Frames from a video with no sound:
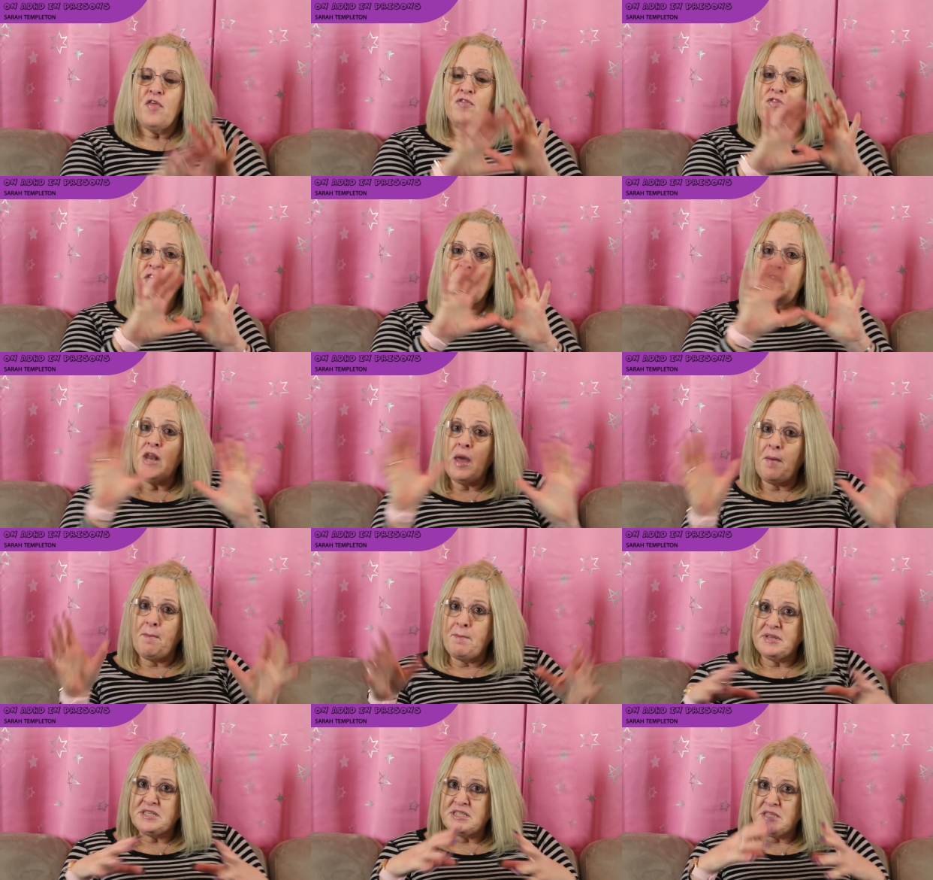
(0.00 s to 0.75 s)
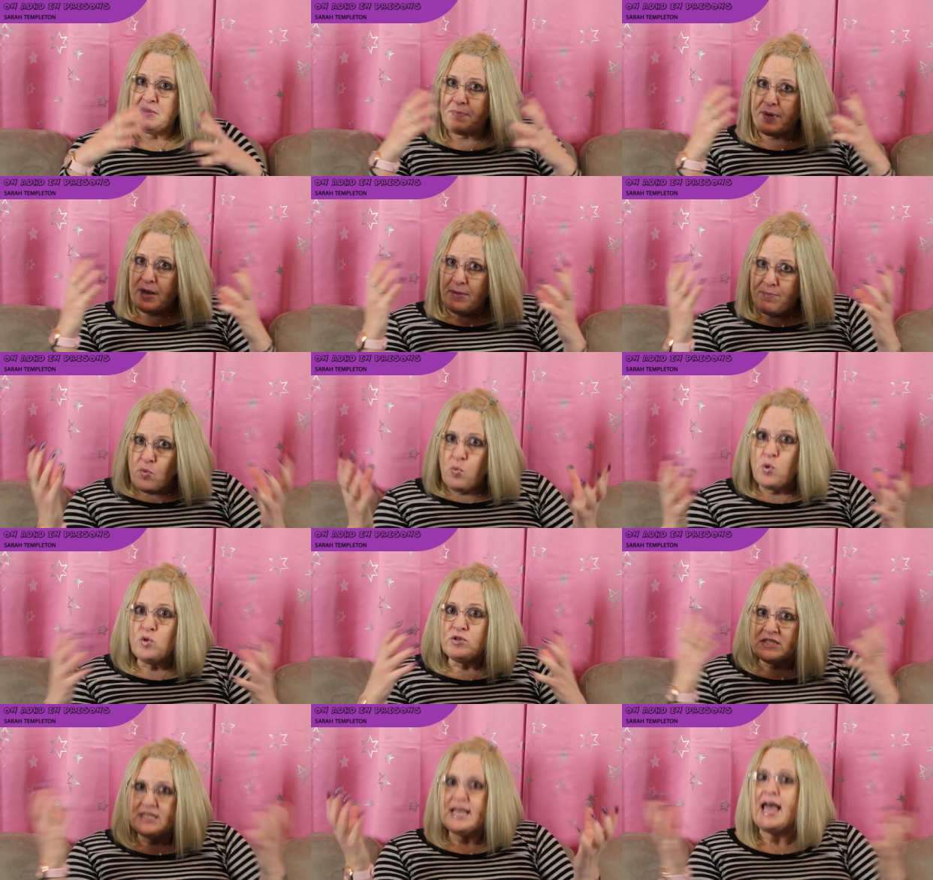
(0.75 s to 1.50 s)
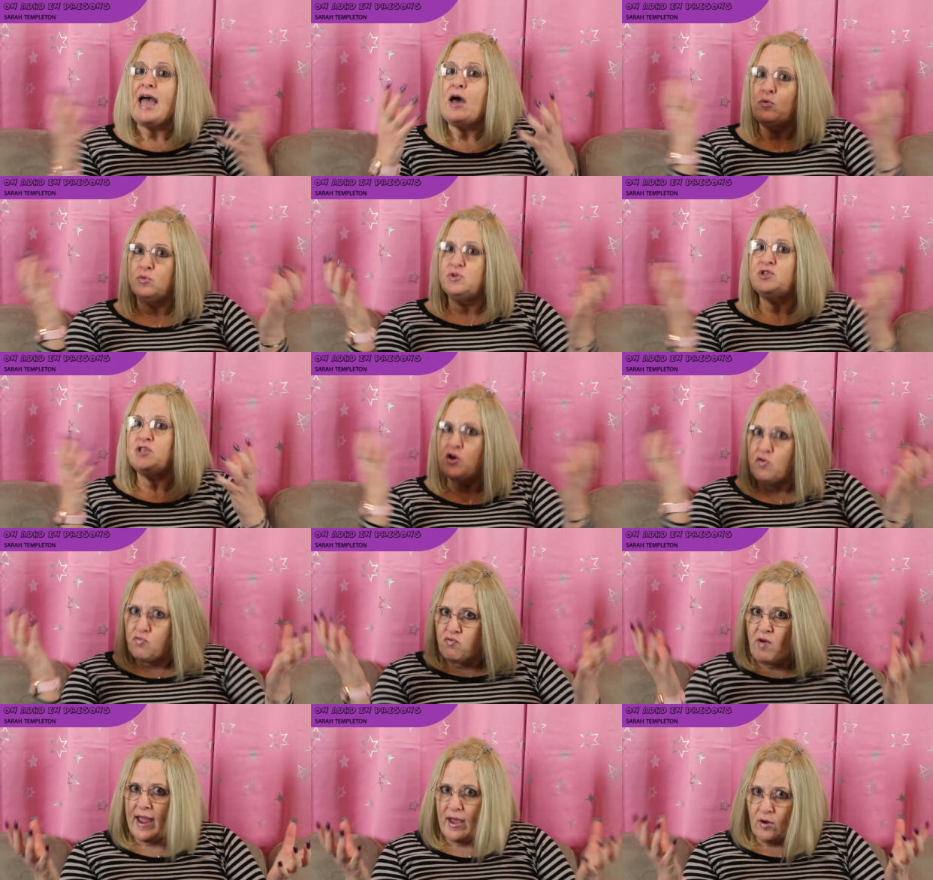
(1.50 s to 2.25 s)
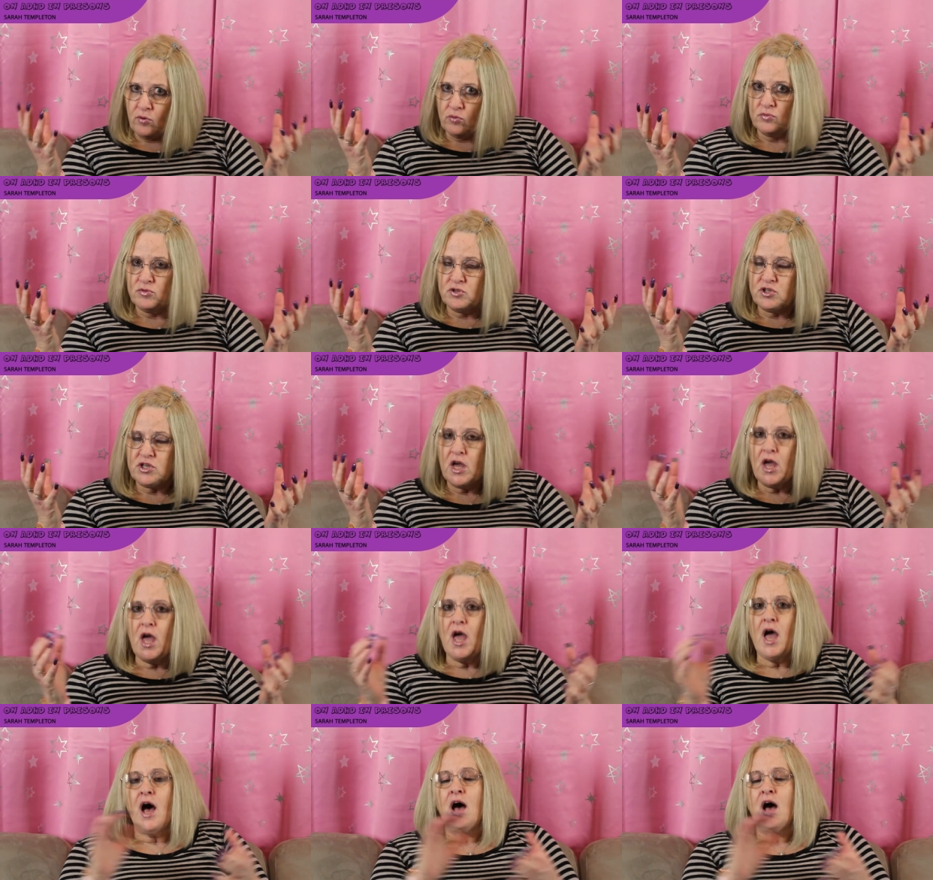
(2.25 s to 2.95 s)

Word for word: The numbers that people will tout around